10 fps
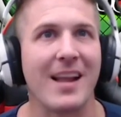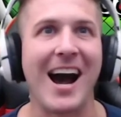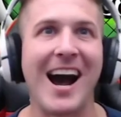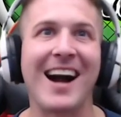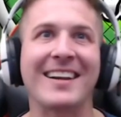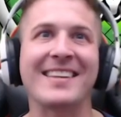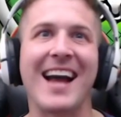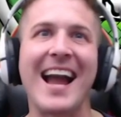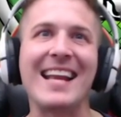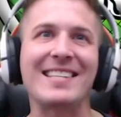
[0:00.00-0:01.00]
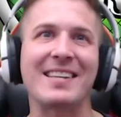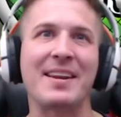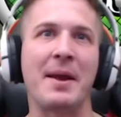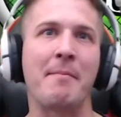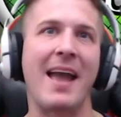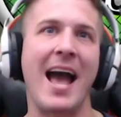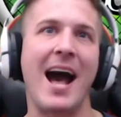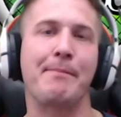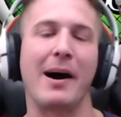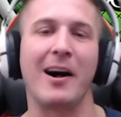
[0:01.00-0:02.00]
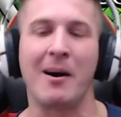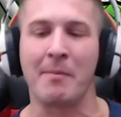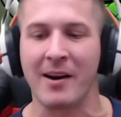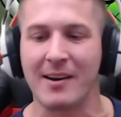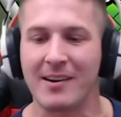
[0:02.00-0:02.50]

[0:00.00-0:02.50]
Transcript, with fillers: Ah, nice, Nameha Palmer.